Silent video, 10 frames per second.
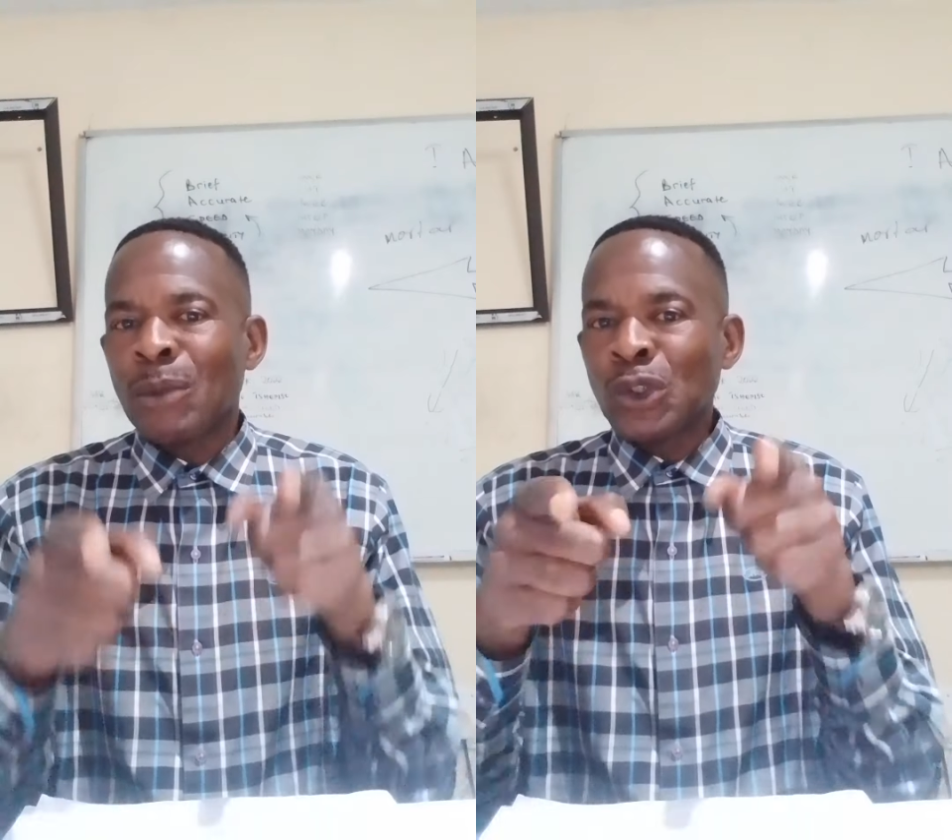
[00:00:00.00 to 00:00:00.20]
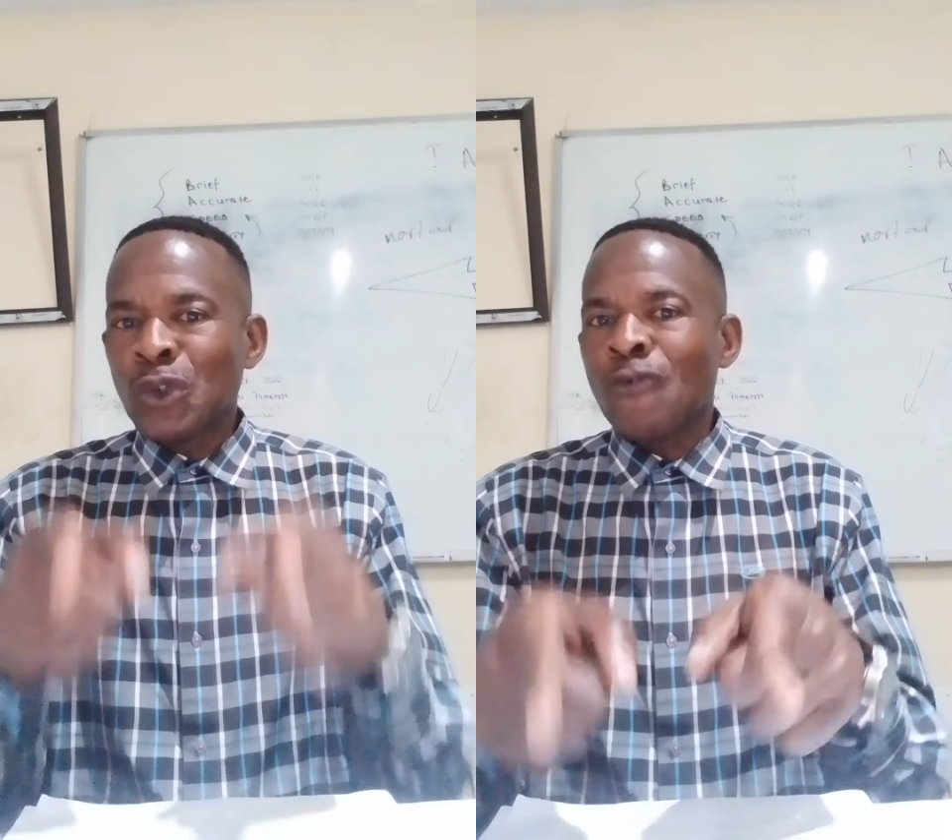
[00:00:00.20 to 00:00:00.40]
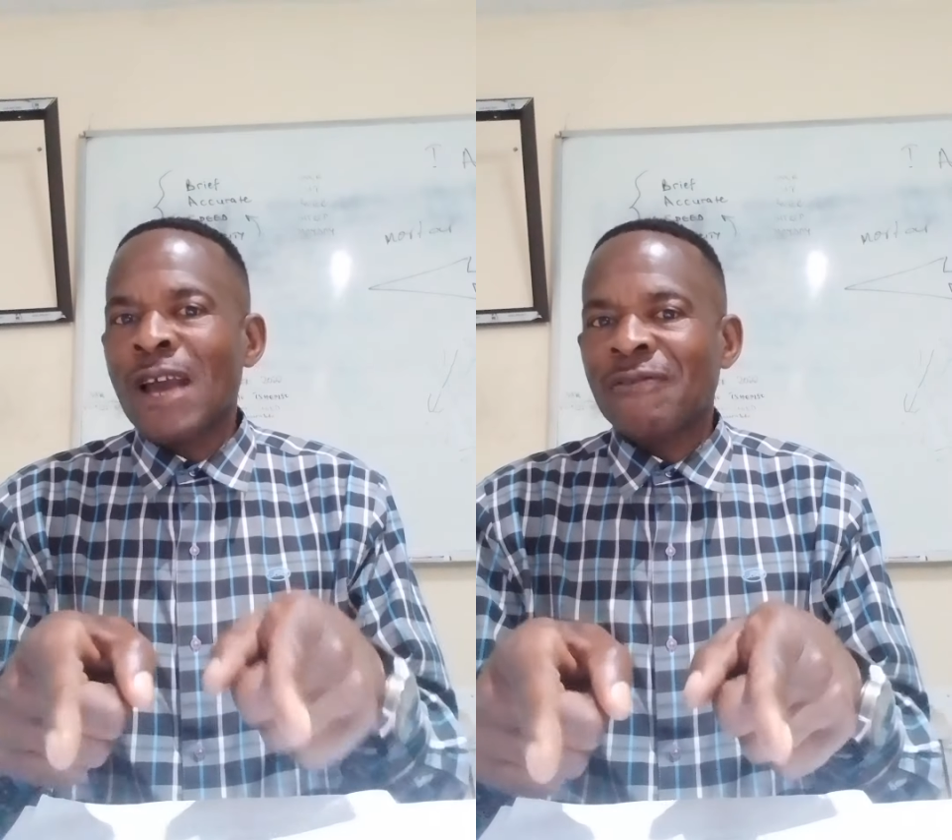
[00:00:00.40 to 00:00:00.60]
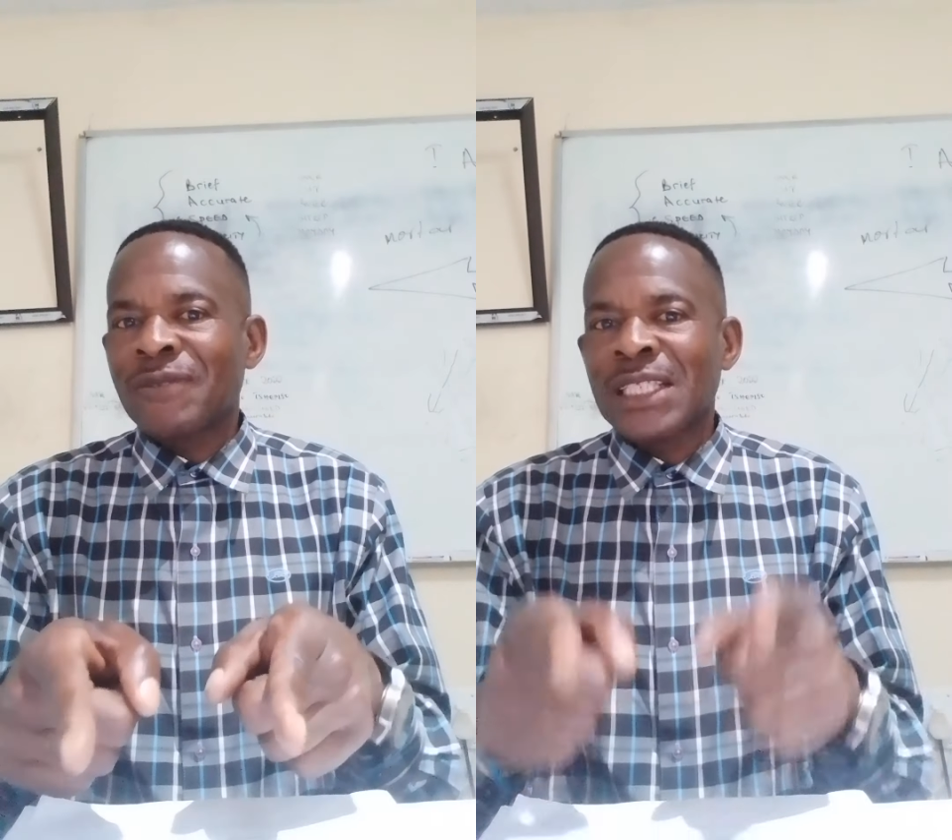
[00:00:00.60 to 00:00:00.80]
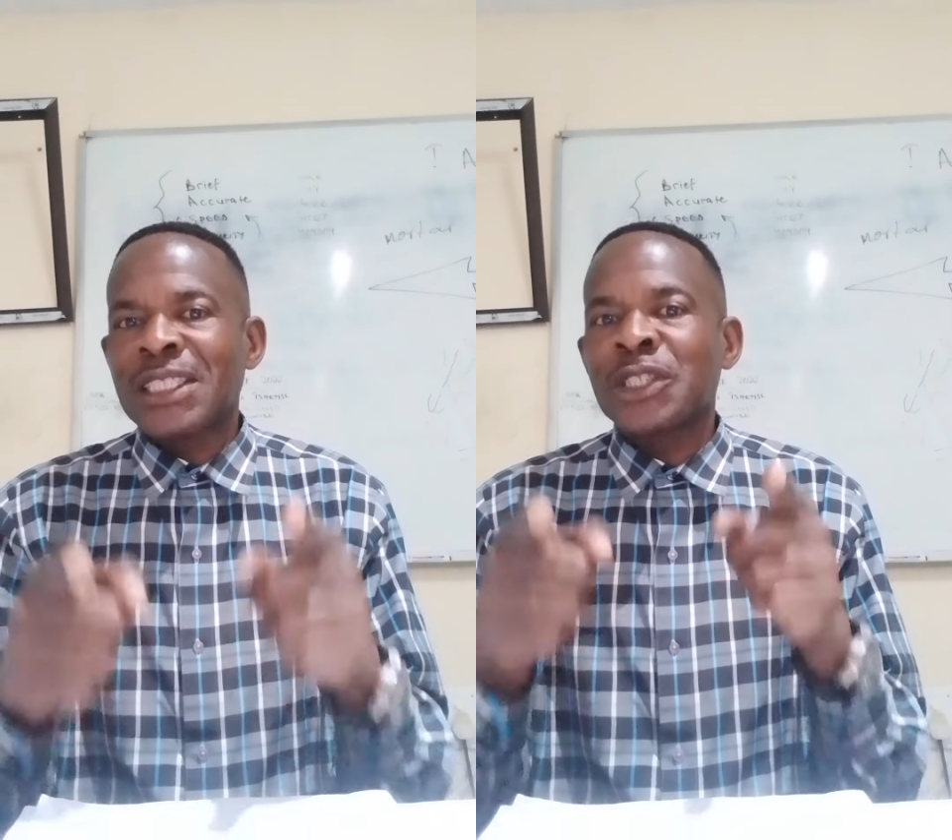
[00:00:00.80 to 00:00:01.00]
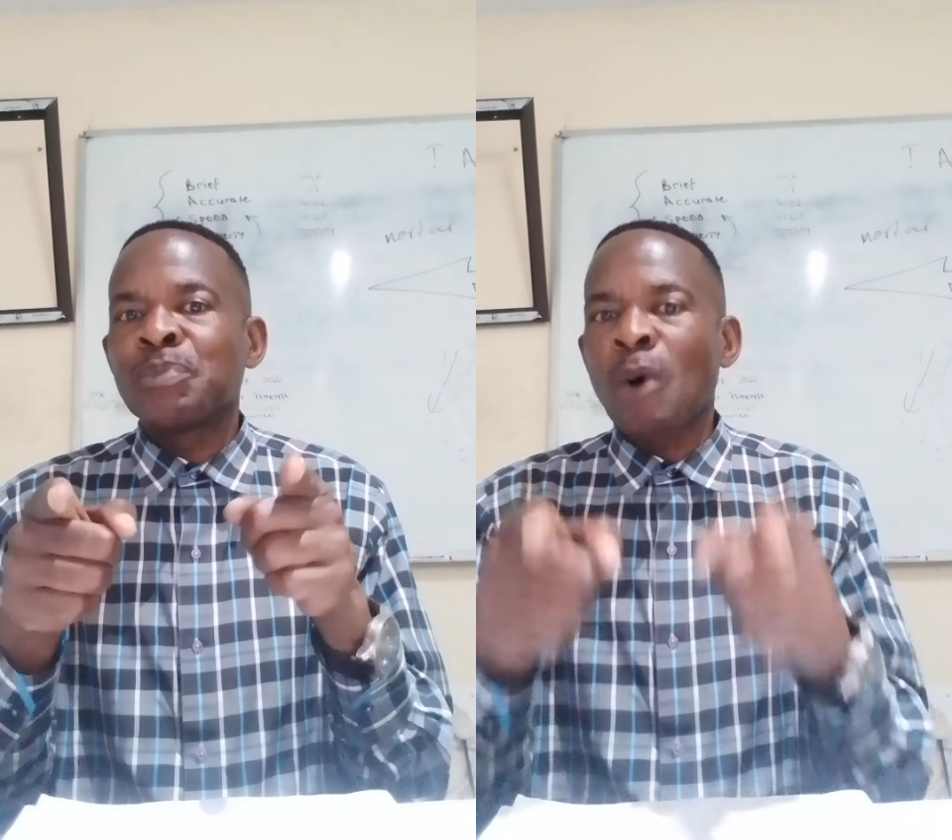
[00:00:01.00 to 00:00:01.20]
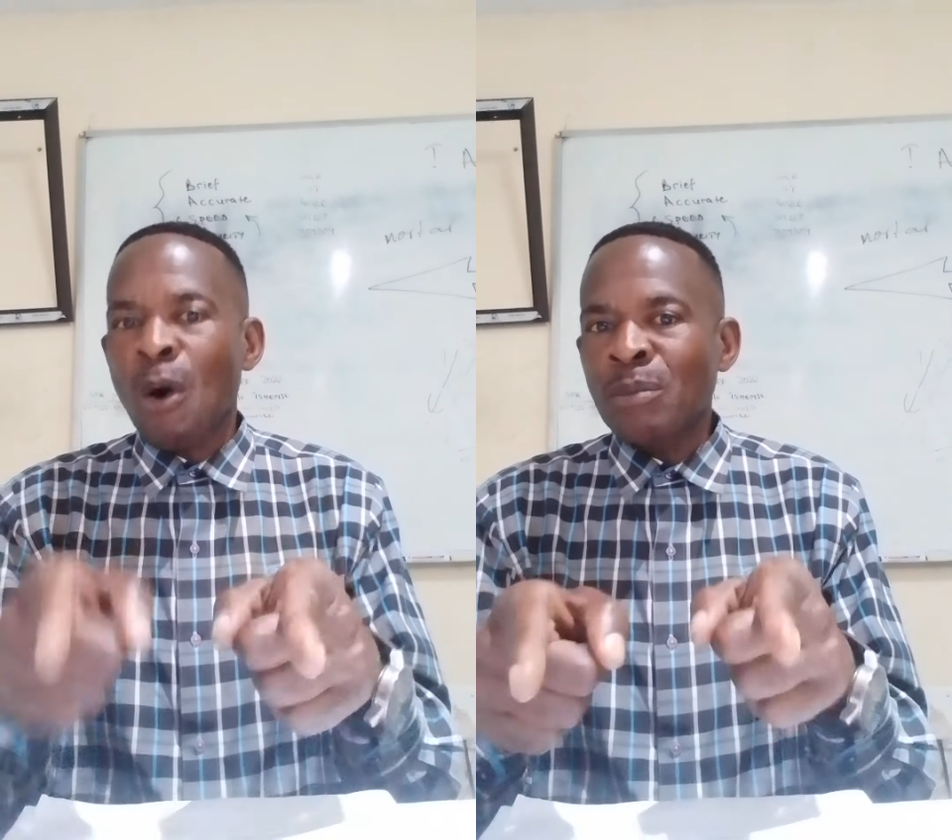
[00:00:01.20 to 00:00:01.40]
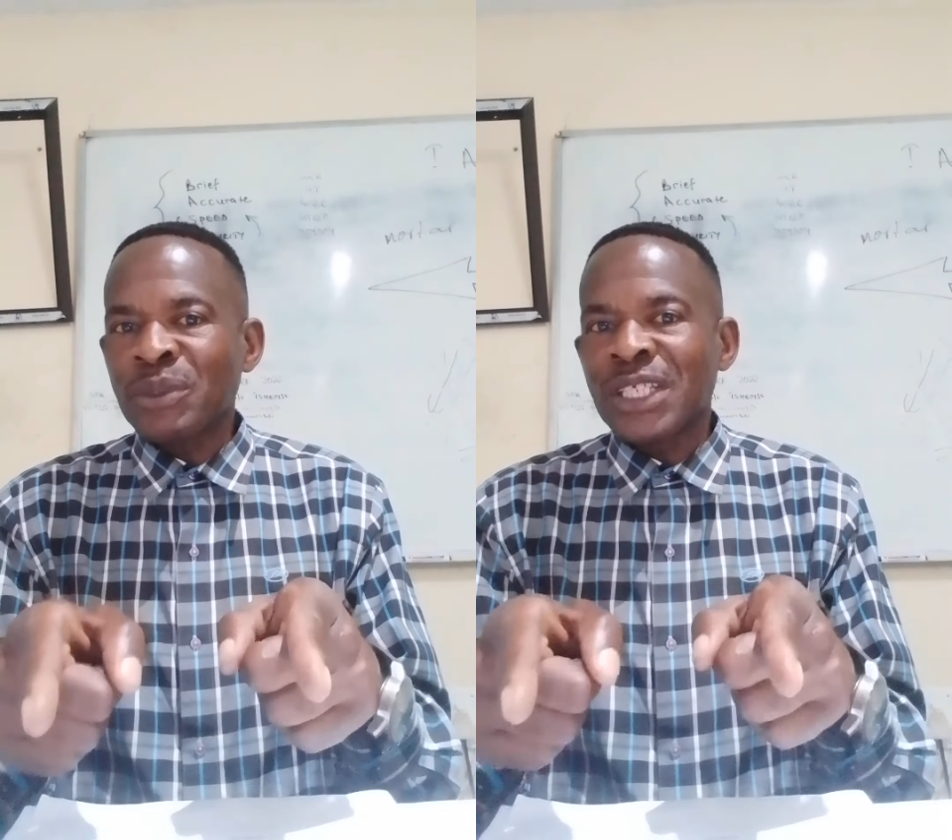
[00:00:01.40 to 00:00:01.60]
Module 5, that is
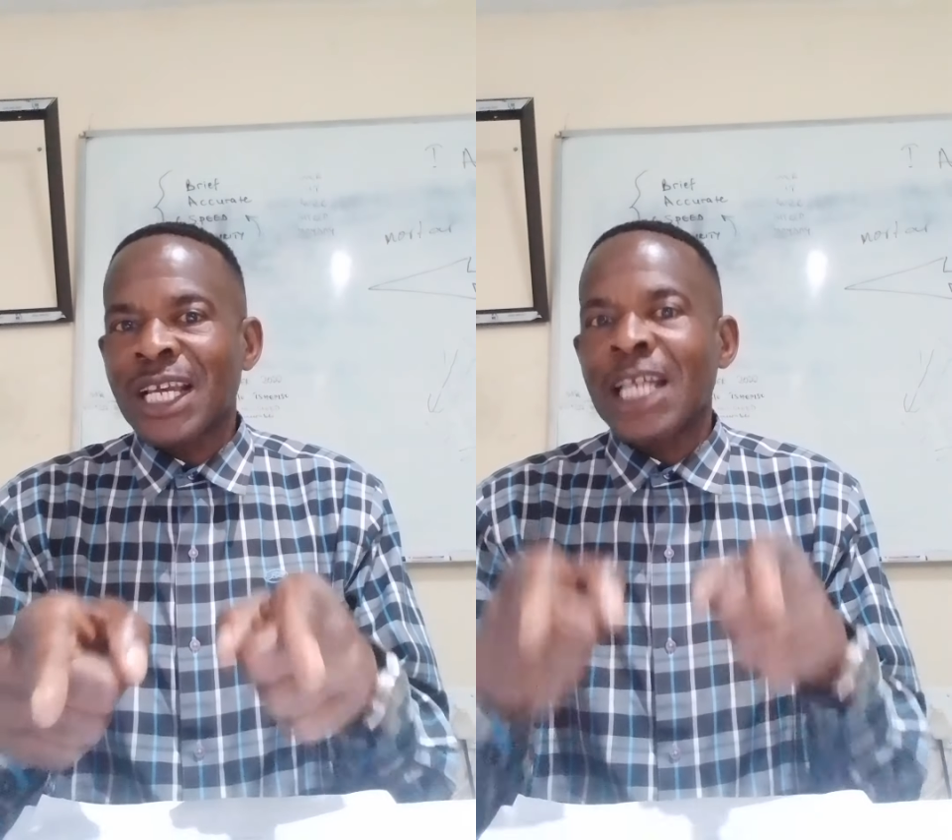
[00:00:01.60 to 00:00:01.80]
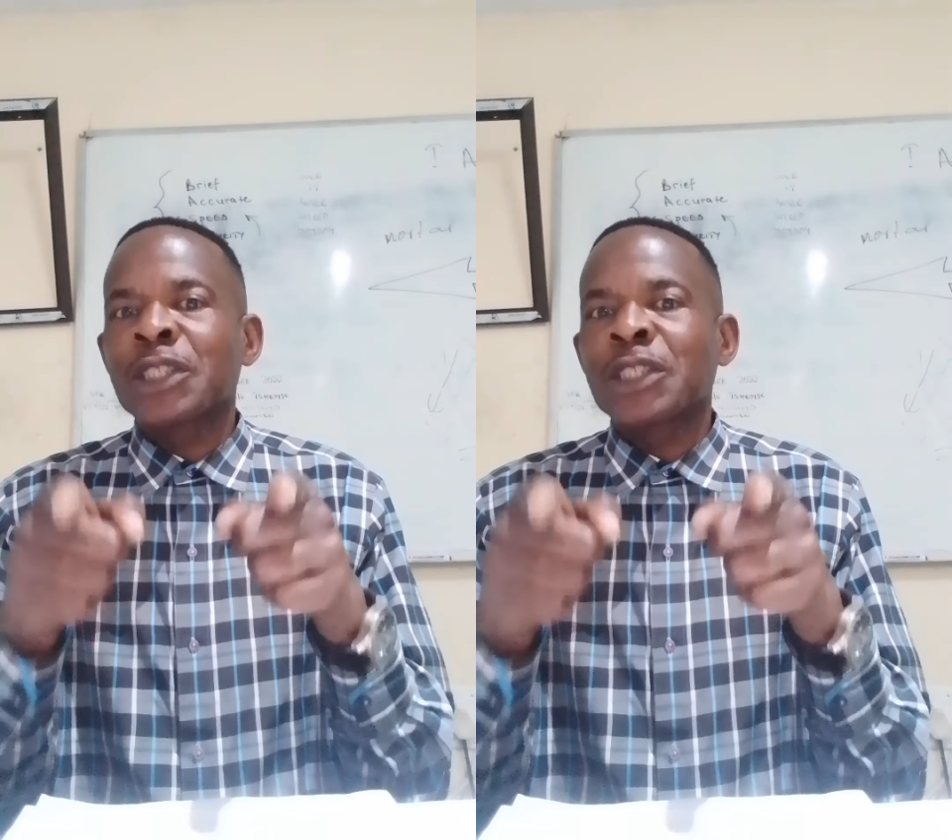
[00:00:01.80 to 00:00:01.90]
bombs,